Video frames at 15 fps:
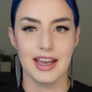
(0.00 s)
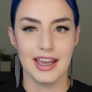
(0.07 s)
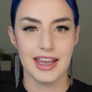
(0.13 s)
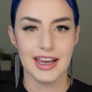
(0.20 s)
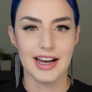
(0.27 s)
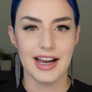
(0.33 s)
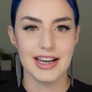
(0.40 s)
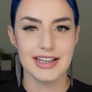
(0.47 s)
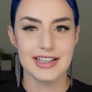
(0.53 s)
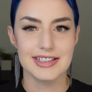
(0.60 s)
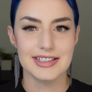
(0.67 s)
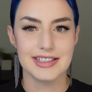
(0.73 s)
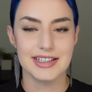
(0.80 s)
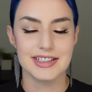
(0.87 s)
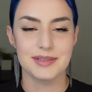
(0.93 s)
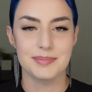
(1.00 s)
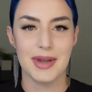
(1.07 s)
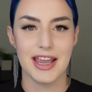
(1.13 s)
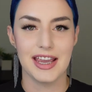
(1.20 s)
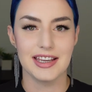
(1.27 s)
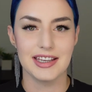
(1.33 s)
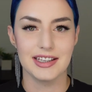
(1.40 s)
Hey guys, it's
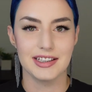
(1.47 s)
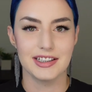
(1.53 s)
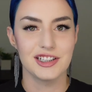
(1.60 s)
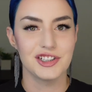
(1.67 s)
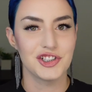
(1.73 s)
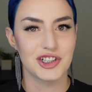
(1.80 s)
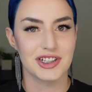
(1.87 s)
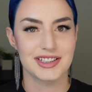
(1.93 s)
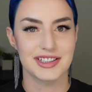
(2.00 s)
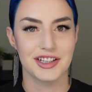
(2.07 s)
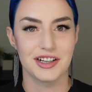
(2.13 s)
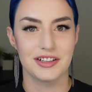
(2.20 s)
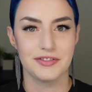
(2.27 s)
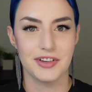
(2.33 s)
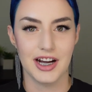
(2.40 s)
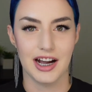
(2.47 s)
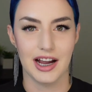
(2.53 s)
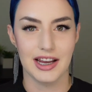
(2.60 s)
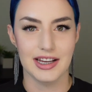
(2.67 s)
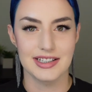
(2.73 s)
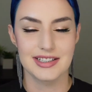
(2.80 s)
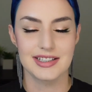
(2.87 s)
Maggie, Just Enough
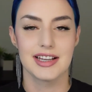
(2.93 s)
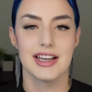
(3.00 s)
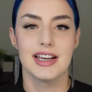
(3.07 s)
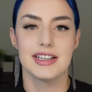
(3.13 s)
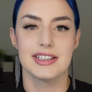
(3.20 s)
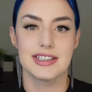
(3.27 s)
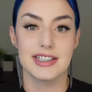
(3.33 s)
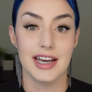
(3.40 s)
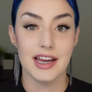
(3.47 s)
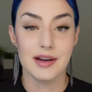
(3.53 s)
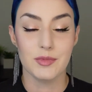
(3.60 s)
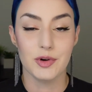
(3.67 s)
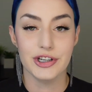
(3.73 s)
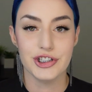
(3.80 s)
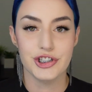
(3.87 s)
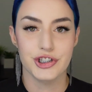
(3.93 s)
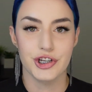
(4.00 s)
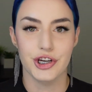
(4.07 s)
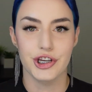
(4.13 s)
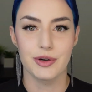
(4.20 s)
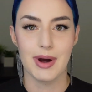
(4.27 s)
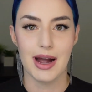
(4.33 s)
Eyes. Today I'm going to show
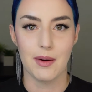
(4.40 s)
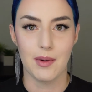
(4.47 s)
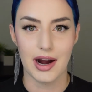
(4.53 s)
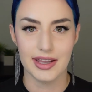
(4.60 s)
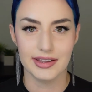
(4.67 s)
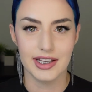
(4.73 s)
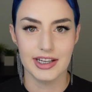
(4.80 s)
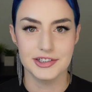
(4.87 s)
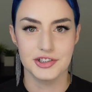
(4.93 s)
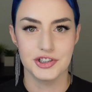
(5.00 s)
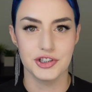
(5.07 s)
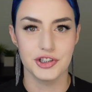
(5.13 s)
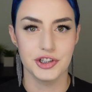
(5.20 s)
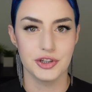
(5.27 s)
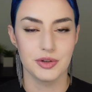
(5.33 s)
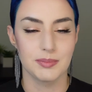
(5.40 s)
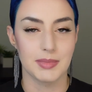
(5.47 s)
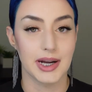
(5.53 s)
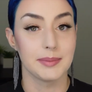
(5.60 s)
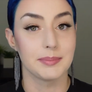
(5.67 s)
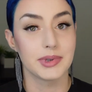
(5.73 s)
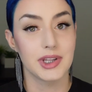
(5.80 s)
you how I like to do
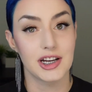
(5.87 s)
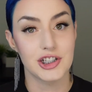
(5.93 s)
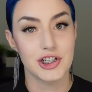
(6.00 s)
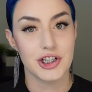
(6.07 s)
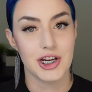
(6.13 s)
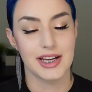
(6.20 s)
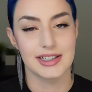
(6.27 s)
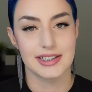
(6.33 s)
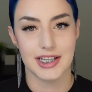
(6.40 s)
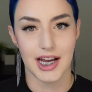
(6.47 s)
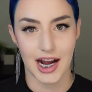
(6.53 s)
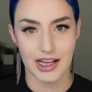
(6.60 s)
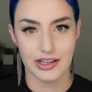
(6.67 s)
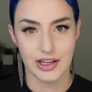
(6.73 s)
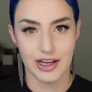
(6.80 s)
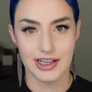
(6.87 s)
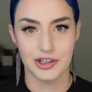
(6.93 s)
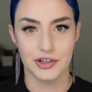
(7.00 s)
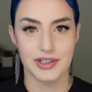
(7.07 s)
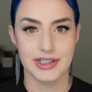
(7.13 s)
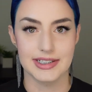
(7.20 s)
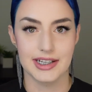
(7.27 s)
my blush and highlight
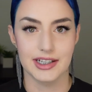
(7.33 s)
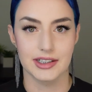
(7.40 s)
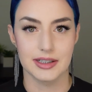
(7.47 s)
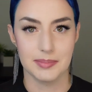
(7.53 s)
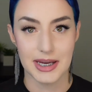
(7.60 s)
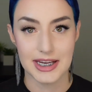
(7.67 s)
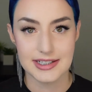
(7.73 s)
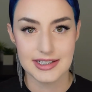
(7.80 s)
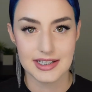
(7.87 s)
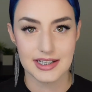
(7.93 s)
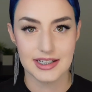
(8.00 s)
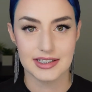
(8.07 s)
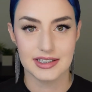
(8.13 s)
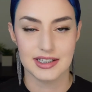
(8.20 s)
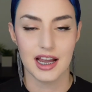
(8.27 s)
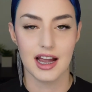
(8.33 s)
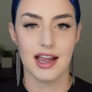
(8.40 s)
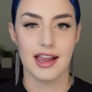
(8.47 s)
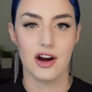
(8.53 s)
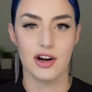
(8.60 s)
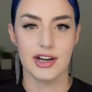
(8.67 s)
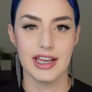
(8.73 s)
on a daily basis.
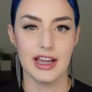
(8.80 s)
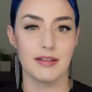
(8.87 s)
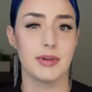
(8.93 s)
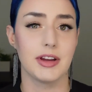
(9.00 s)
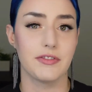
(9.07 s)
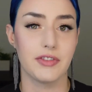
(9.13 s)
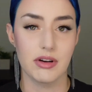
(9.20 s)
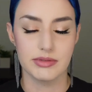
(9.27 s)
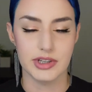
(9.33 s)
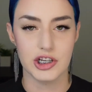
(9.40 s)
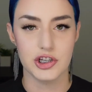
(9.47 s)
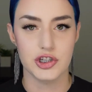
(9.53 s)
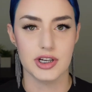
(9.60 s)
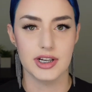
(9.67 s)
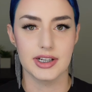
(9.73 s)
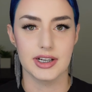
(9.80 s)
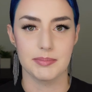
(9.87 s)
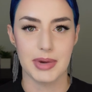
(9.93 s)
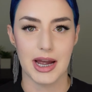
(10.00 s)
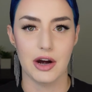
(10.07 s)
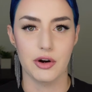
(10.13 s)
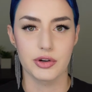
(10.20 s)
I already have my foundation and
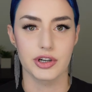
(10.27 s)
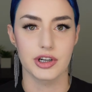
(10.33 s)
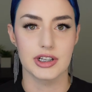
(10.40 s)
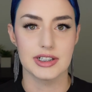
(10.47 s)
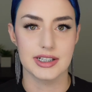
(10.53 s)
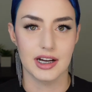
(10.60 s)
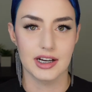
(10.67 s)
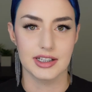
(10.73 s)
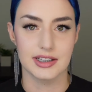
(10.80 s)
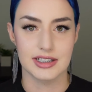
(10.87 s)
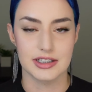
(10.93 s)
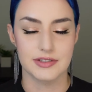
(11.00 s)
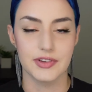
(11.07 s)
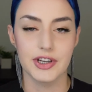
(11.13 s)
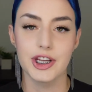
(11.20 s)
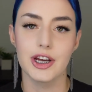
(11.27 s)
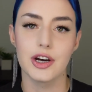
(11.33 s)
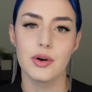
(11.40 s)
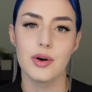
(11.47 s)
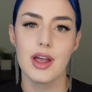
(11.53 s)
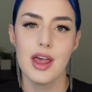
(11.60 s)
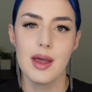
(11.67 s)
powder done in this
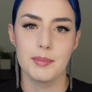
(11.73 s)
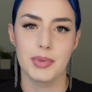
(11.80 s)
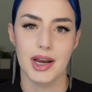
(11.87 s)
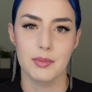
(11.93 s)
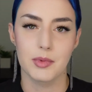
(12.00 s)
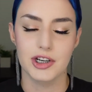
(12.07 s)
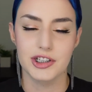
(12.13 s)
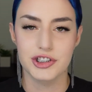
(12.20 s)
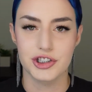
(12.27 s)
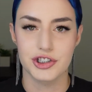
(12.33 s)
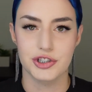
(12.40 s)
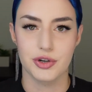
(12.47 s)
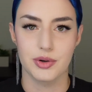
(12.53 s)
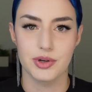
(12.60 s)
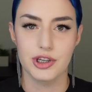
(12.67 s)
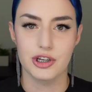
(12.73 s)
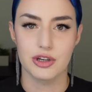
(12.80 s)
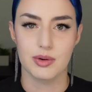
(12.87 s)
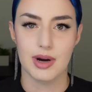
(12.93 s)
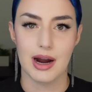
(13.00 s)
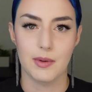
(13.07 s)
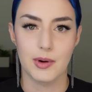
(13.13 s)
video, but I wanted to show
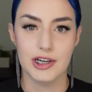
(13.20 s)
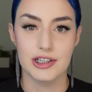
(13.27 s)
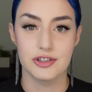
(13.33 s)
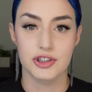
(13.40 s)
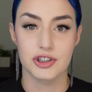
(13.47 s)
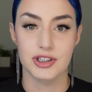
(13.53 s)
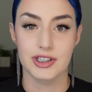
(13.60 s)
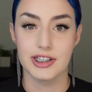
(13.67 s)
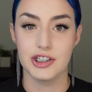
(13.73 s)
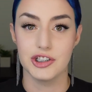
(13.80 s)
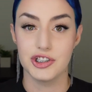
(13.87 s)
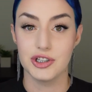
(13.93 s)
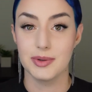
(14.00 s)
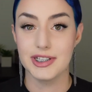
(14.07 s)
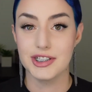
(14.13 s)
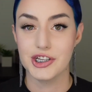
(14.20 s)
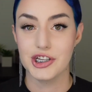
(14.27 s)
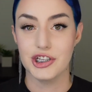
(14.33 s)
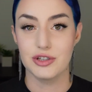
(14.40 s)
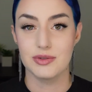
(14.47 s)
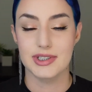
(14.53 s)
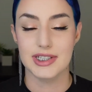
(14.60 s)
you how I usually do it
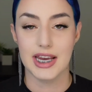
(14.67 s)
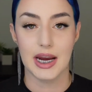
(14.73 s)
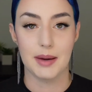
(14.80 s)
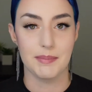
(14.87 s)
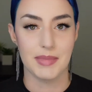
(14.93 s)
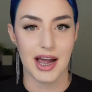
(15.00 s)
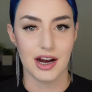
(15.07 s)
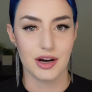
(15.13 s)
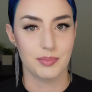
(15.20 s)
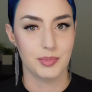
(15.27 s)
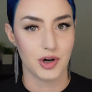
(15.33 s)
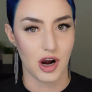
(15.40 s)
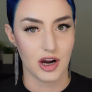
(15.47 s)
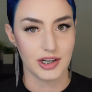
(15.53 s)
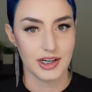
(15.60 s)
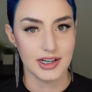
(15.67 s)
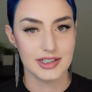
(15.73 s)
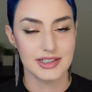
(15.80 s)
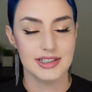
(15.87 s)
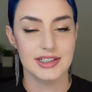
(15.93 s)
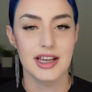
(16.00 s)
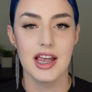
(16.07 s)
using MAC
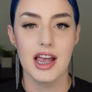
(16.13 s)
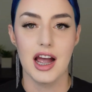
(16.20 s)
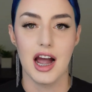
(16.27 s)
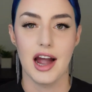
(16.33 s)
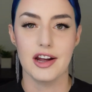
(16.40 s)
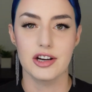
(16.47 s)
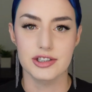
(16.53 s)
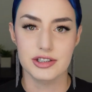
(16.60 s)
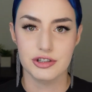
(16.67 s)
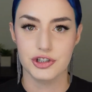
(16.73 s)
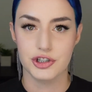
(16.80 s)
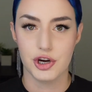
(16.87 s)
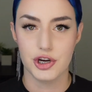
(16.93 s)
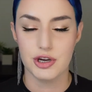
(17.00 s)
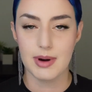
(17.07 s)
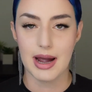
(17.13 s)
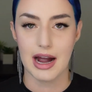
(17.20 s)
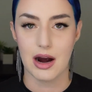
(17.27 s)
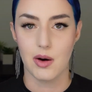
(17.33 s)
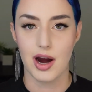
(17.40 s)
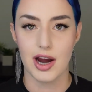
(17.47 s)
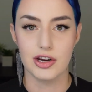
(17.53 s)
products. I also show you
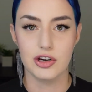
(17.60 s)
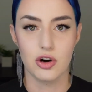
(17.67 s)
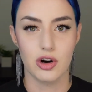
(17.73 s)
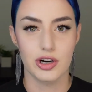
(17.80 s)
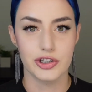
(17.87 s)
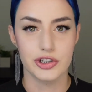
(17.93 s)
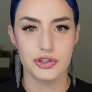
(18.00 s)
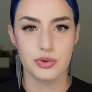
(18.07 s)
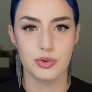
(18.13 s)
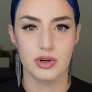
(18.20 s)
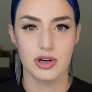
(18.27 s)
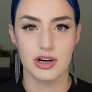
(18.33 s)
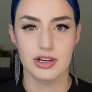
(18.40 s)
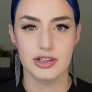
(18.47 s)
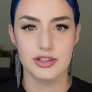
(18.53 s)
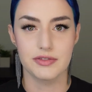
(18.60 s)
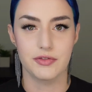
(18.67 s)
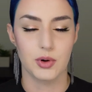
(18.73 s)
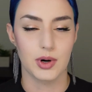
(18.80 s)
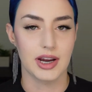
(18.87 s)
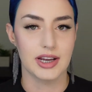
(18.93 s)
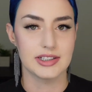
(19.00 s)
how I contour
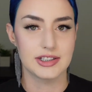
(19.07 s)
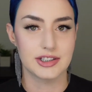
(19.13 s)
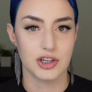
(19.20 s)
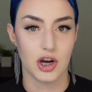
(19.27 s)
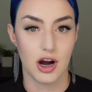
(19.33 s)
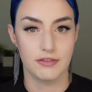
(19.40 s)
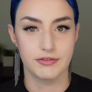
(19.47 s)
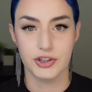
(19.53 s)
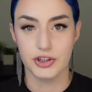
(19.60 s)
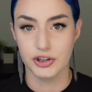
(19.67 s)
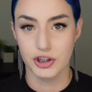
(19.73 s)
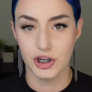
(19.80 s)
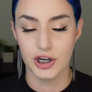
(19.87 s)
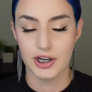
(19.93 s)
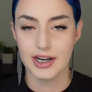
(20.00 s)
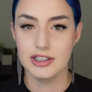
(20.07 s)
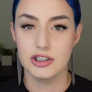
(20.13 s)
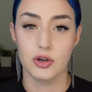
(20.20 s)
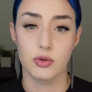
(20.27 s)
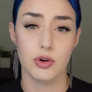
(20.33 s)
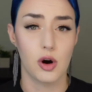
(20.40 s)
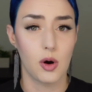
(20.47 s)
for a soft look. I
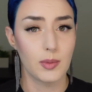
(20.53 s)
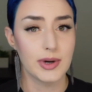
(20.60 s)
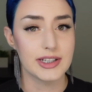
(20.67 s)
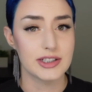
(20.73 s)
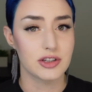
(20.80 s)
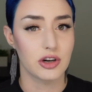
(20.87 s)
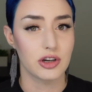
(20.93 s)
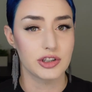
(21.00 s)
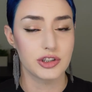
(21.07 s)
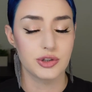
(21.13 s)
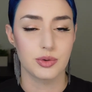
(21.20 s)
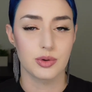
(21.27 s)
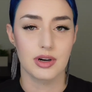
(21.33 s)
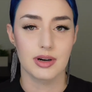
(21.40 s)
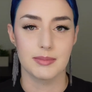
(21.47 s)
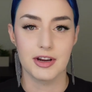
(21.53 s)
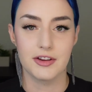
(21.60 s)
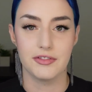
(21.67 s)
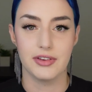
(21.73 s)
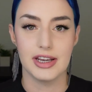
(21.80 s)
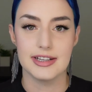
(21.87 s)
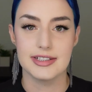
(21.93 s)
don't always contour my
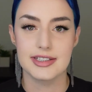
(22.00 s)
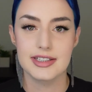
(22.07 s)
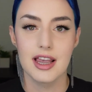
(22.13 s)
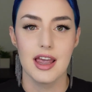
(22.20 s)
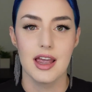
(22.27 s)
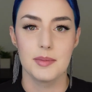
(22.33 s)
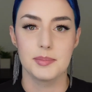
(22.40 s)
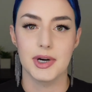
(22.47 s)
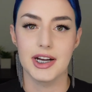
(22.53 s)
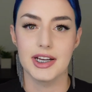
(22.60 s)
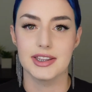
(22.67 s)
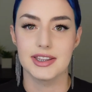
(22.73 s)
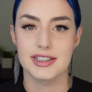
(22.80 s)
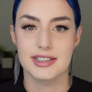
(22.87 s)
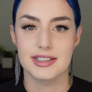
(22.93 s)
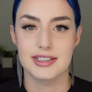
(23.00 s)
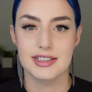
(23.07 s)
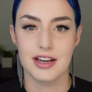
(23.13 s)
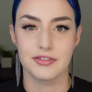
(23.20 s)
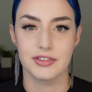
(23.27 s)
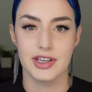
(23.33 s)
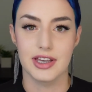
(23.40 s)
face, but this is
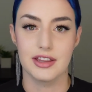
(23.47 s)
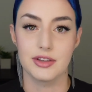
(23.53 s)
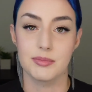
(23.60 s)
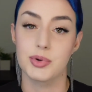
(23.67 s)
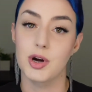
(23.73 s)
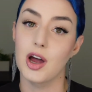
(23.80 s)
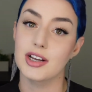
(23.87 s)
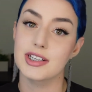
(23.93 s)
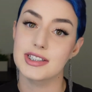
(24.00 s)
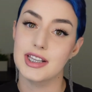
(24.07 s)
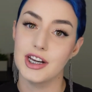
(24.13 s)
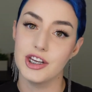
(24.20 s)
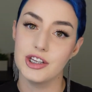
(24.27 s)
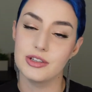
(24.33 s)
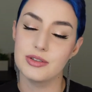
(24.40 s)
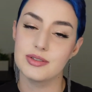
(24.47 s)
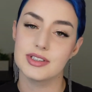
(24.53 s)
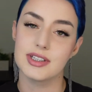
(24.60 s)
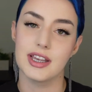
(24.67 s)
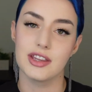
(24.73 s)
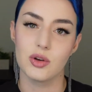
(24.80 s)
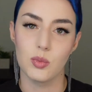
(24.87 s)
definitely the products that I use
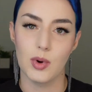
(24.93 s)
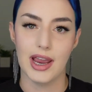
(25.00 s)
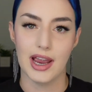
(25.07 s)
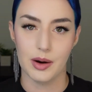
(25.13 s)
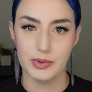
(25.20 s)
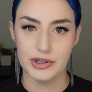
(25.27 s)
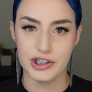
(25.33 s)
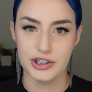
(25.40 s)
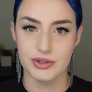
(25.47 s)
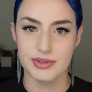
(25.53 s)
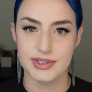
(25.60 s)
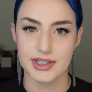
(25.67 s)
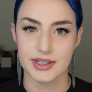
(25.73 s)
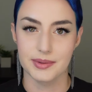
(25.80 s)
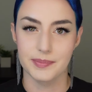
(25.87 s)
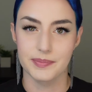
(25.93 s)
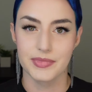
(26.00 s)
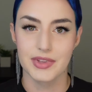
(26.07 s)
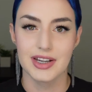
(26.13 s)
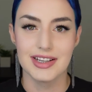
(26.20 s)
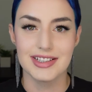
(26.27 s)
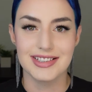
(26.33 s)
and the way I would use them.
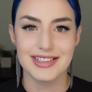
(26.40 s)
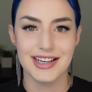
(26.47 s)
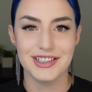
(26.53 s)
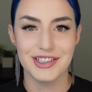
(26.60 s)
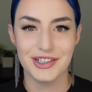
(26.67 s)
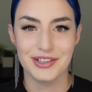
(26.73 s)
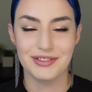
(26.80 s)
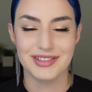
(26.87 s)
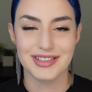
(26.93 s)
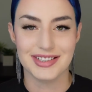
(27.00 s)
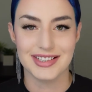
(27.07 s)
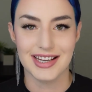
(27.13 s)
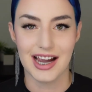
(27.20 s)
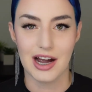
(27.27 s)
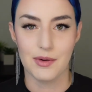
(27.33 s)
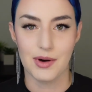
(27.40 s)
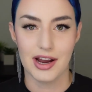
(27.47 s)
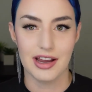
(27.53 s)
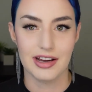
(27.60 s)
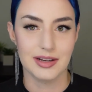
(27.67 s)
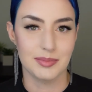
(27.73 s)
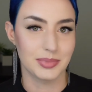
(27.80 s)
Stay tuned to see how
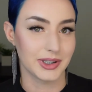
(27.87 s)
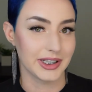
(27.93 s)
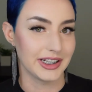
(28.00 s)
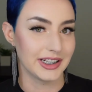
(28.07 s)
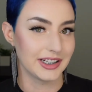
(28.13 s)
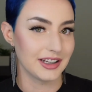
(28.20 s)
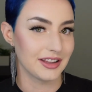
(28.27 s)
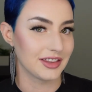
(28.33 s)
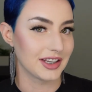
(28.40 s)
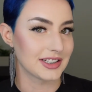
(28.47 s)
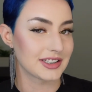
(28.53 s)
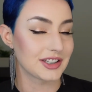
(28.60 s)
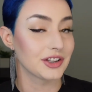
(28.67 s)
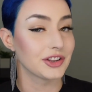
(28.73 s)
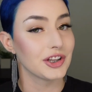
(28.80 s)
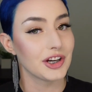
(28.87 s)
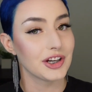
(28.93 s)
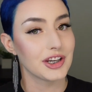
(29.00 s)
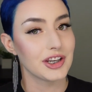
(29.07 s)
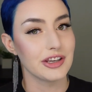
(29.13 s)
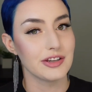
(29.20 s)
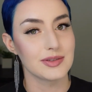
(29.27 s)
I completed this look
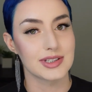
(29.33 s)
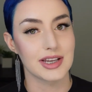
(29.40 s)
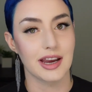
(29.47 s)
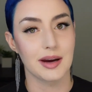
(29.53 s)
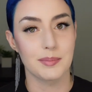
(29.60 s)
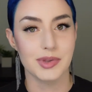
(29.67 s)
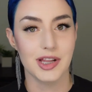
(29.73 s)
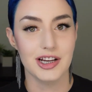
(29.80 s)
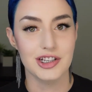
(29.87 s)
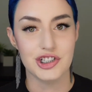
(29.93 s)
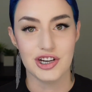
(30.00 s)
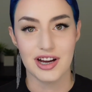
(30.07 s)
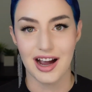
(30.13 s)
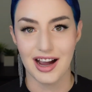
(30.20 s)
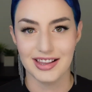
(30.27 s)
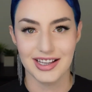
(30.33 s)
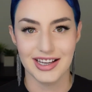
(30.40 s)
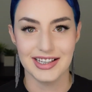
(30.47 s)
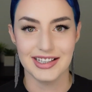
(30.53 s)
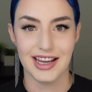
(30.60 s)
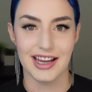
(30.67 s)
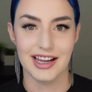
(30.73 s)
using blush,
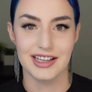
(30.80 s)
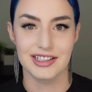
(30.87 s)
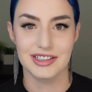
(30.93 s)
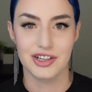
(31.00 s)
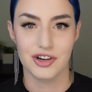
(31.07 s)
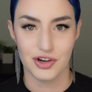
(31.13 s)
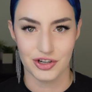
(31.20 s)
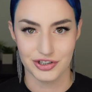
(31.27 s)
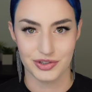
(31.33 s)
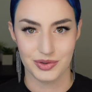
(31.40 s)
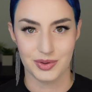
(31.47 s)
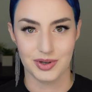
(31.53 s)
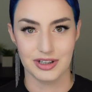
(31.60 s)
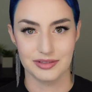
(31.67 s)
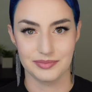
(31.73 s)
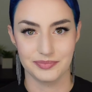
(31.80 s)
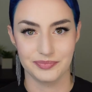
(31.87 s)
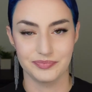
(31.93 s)
highlight, and contour.